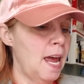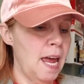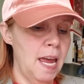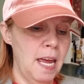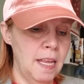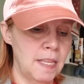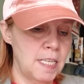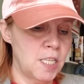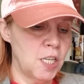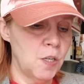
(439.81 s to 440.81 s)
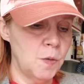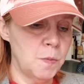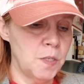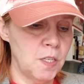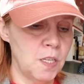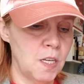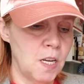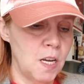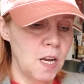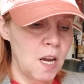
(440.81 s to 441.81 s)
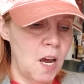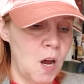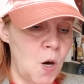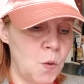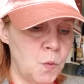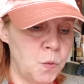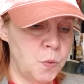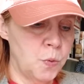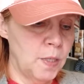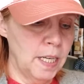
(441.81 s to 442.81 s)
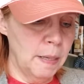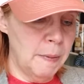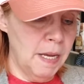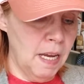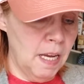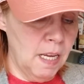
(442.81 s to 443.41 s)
And the scoops are really big.